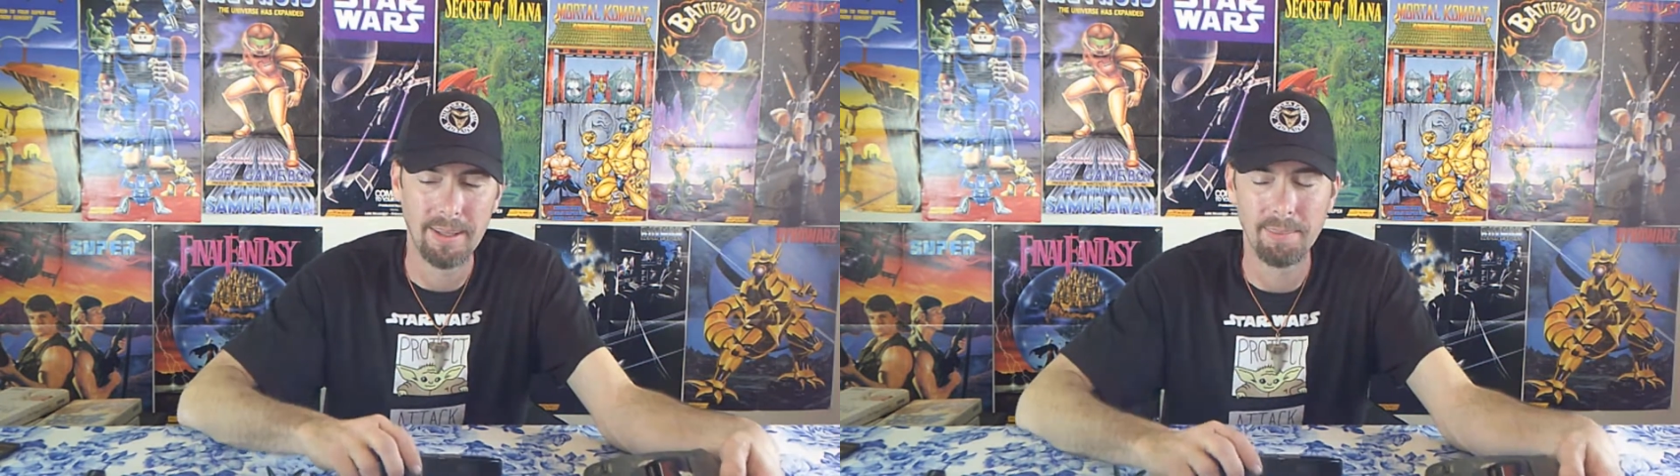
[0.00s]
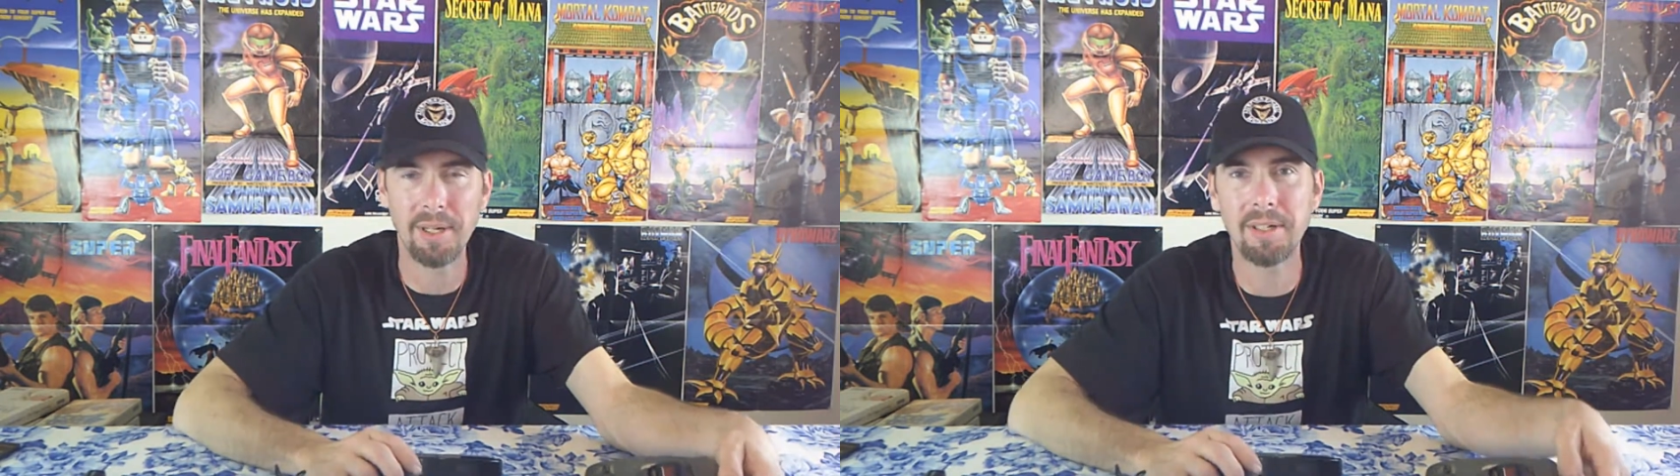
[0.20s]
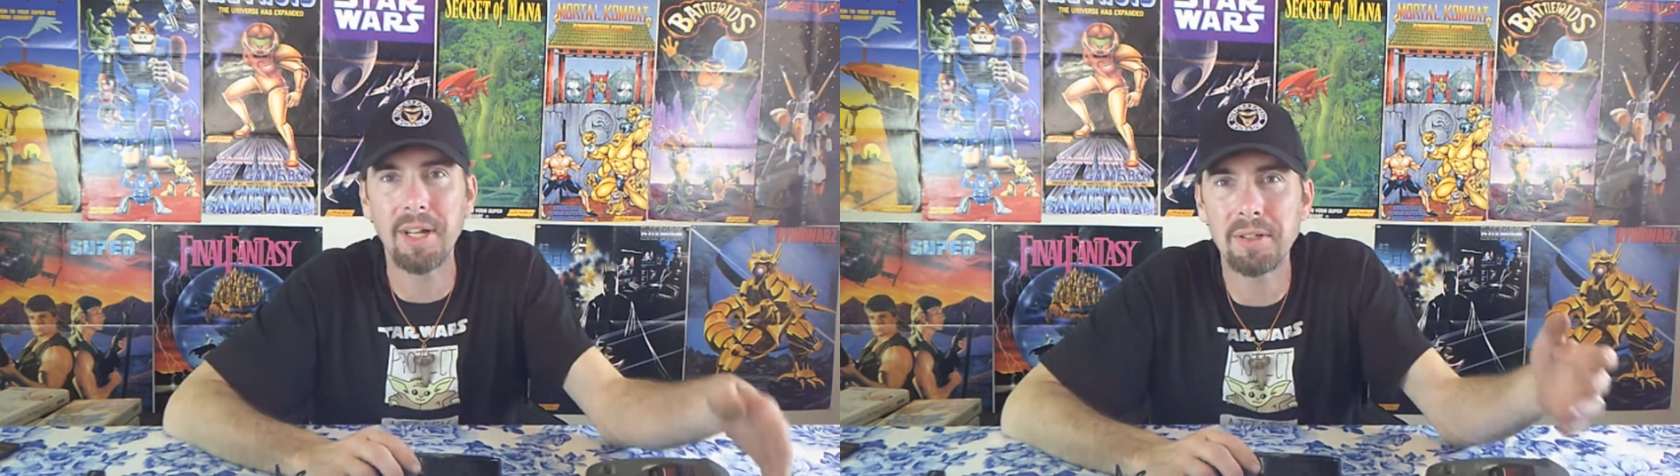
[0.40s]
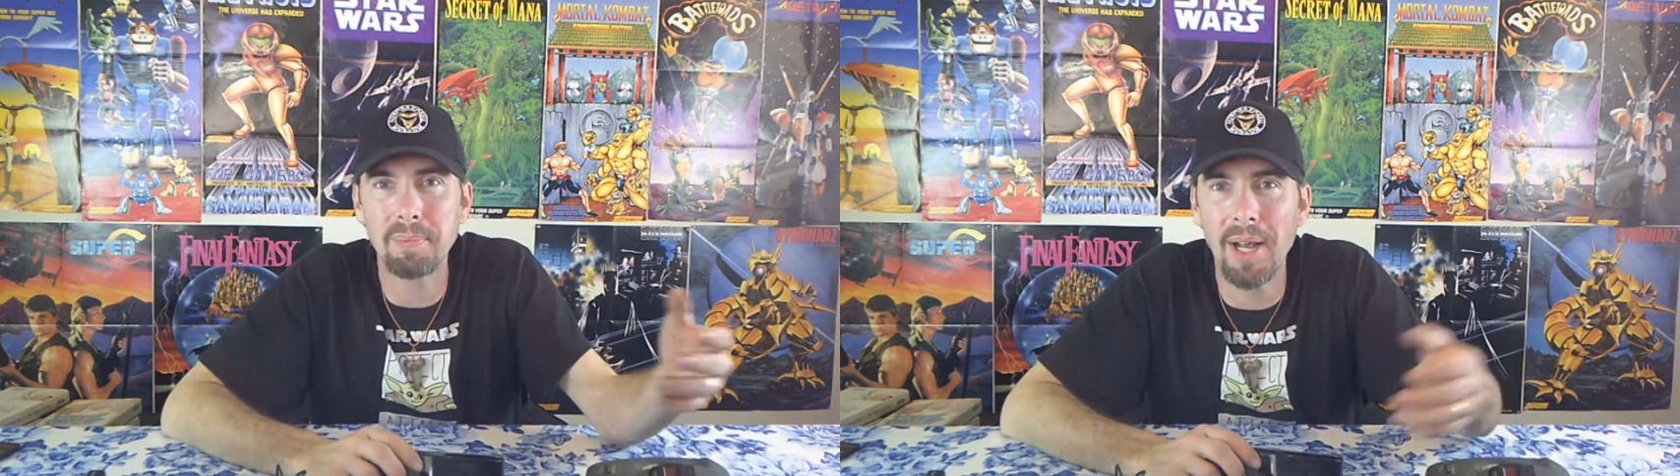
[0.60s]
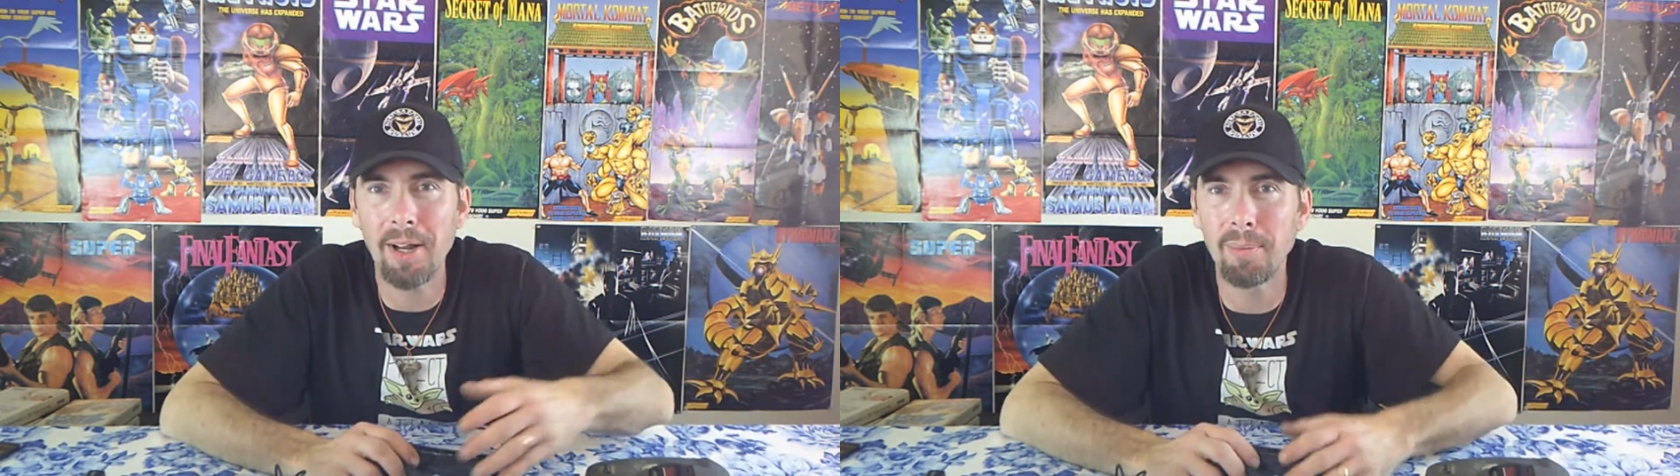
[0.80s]
But it doesn't
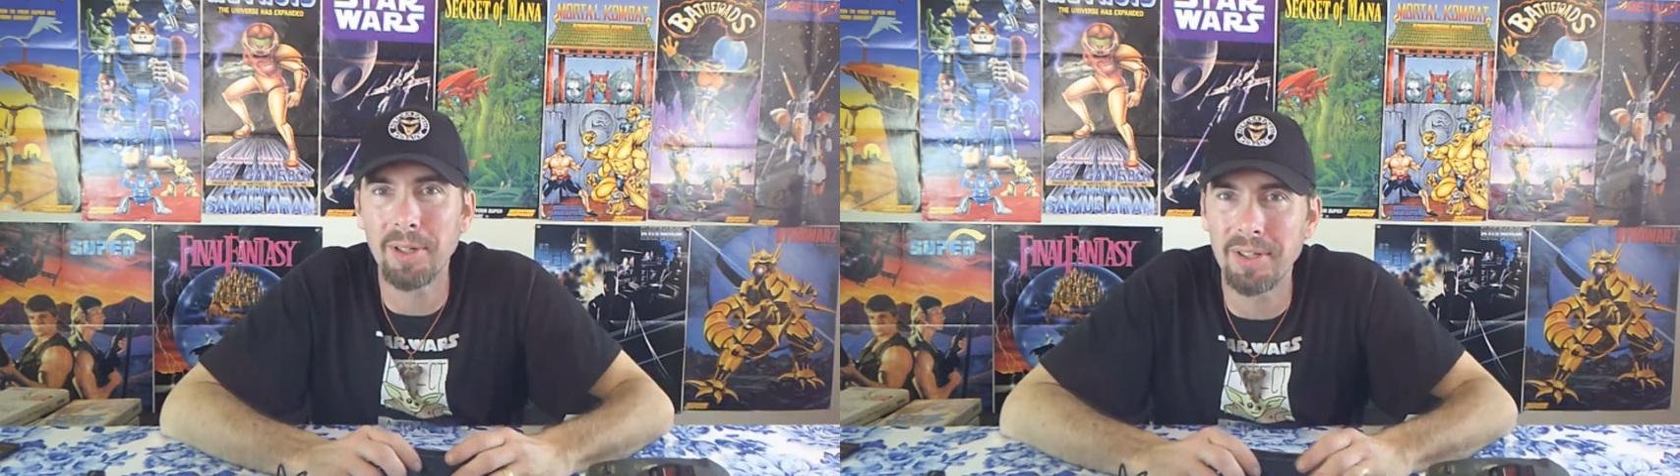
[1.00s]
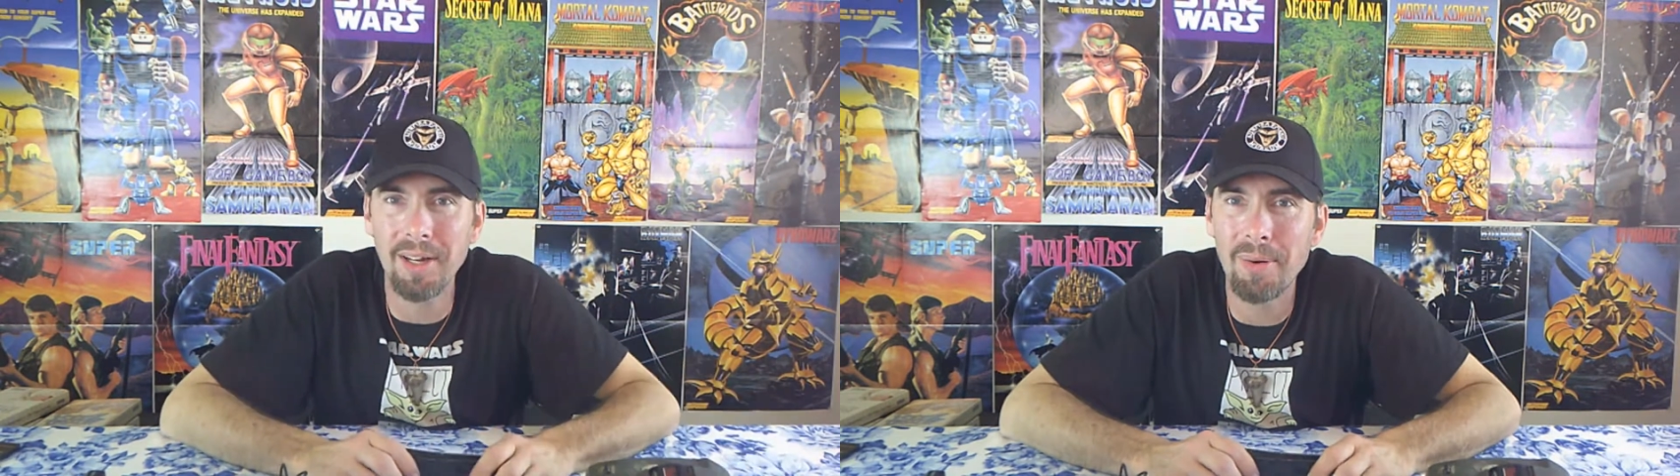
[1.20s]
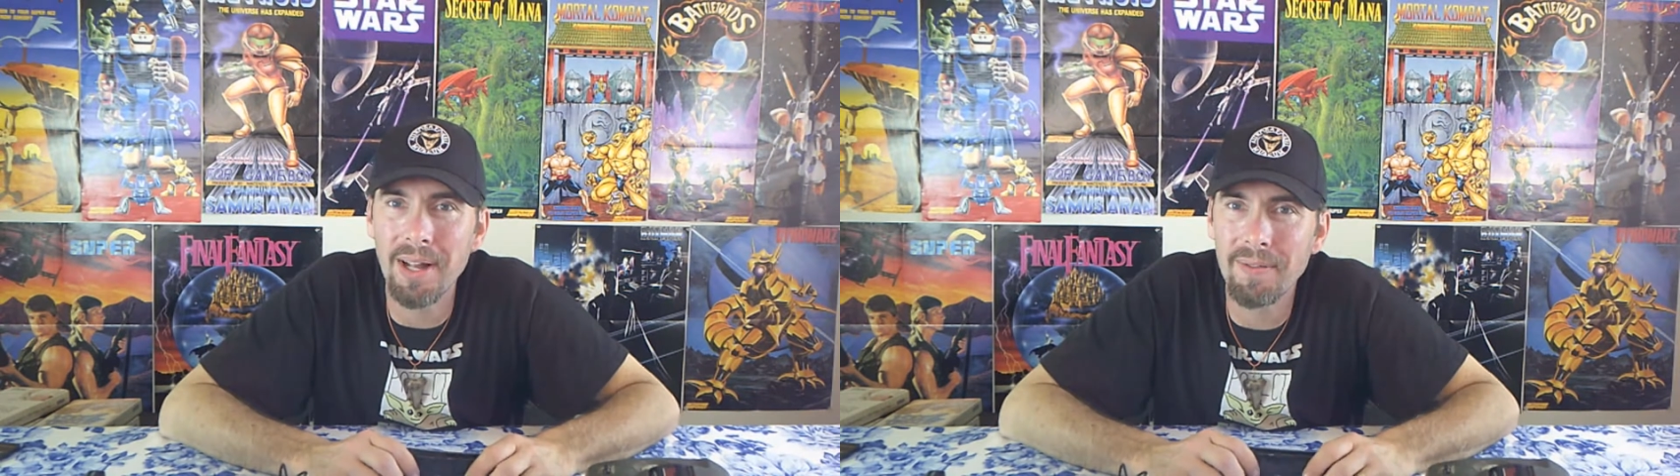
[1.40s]
matter because I don't have